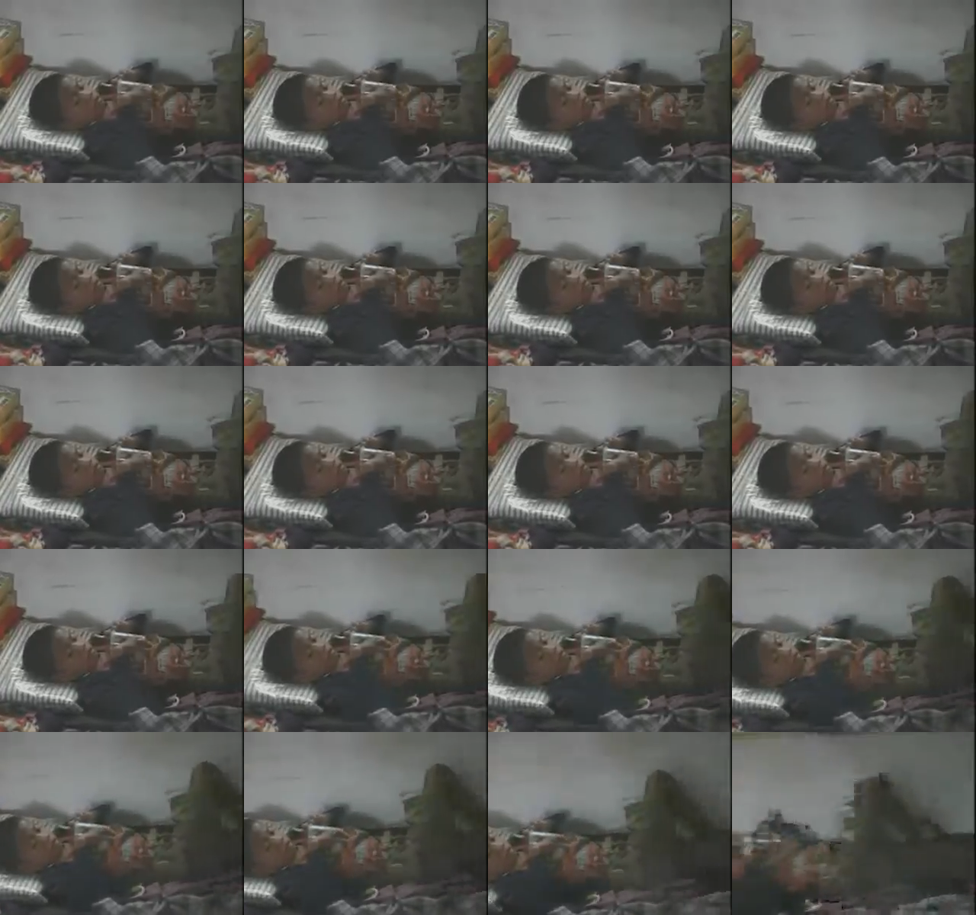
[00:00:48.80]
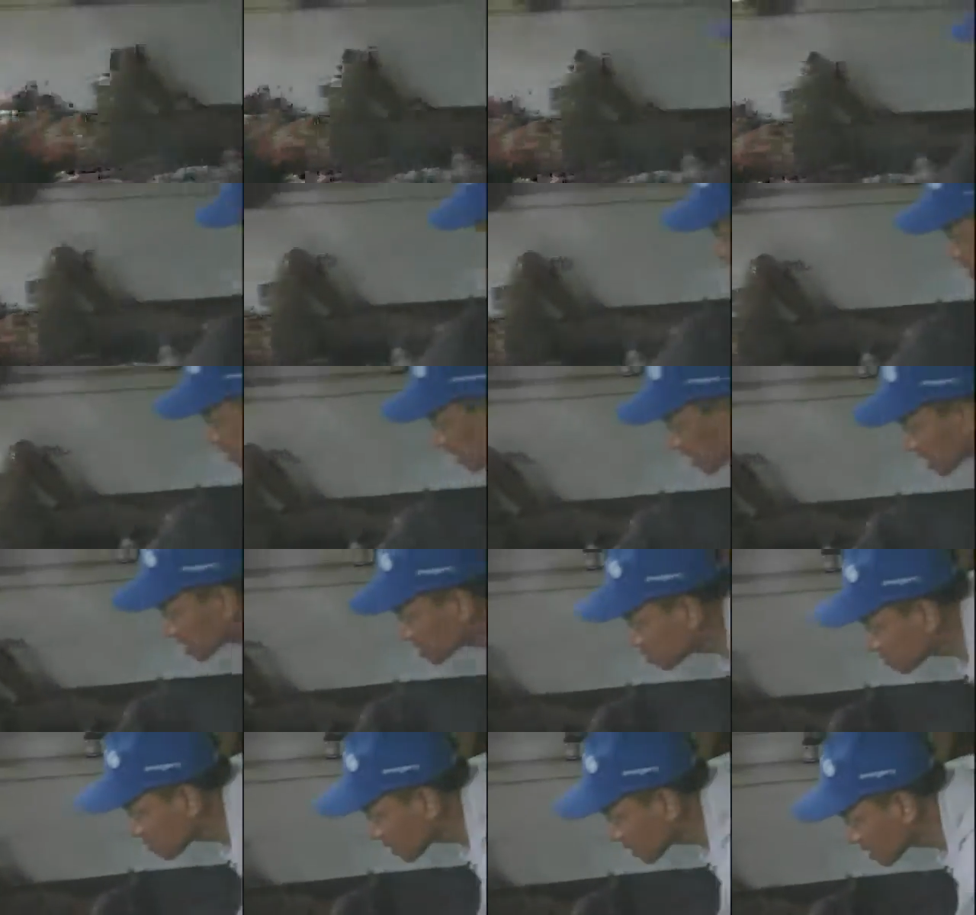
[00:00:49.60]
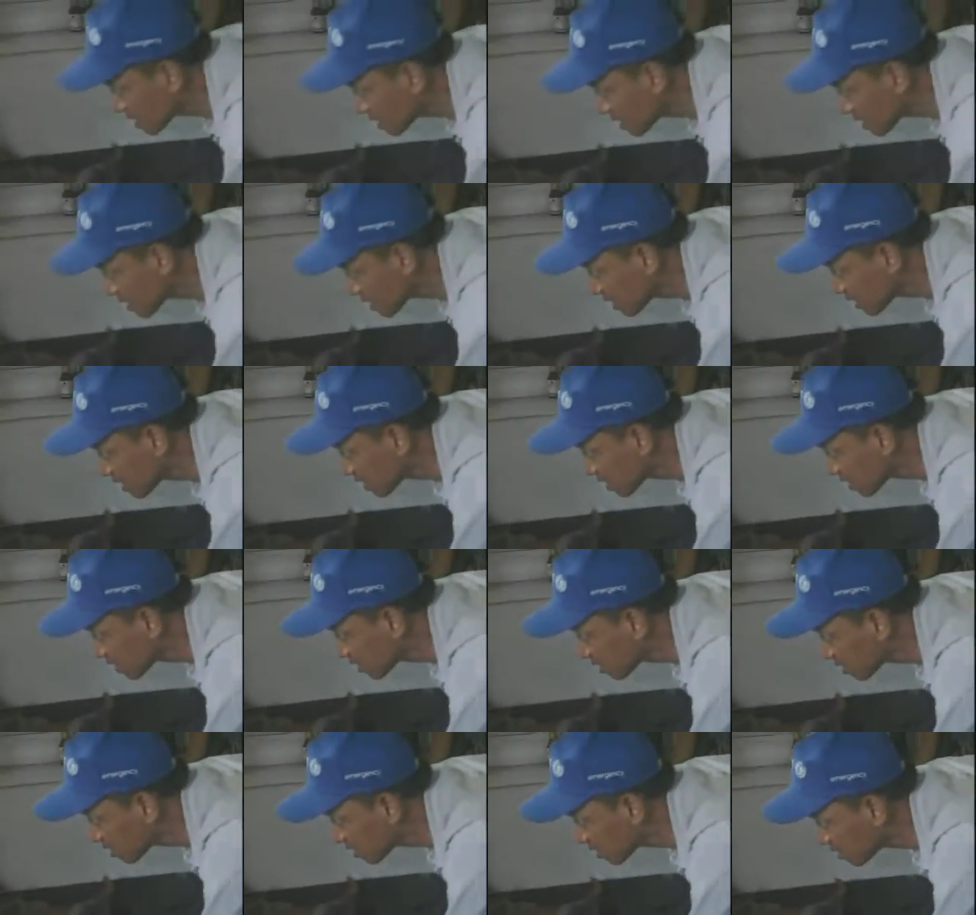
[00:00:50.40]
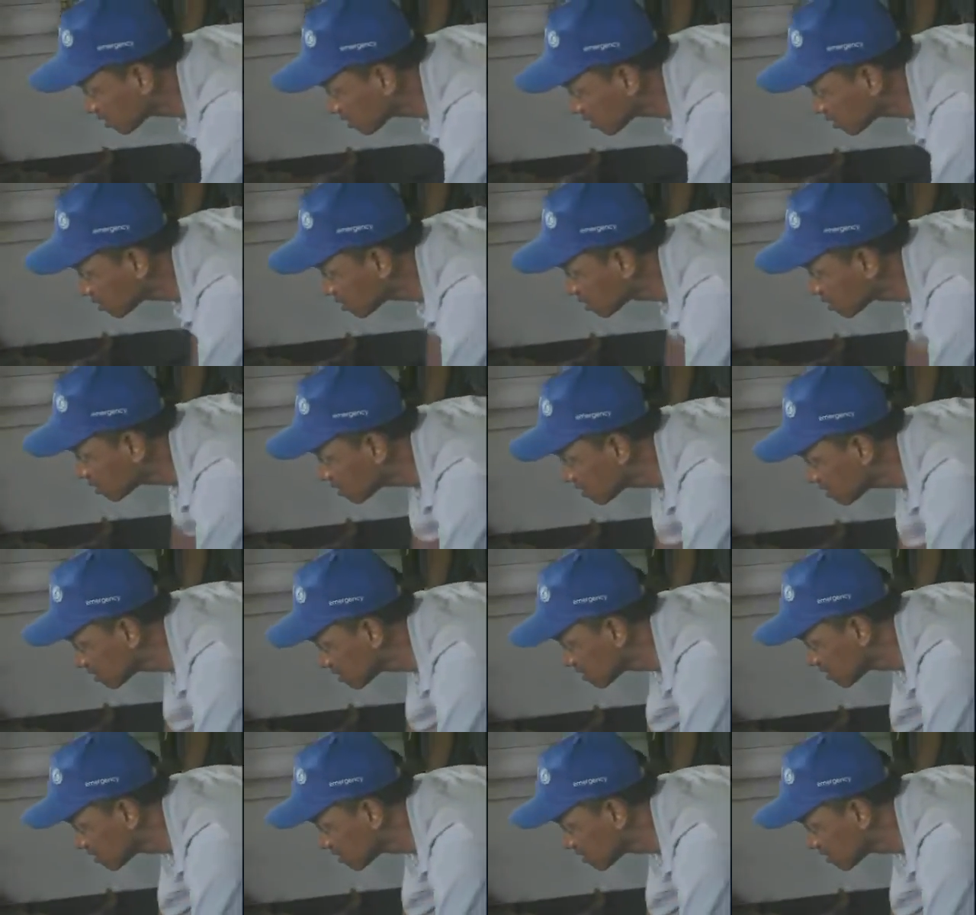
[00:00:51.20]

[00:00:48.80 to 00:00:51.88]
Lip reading: No face is visible, so there are no lips to read.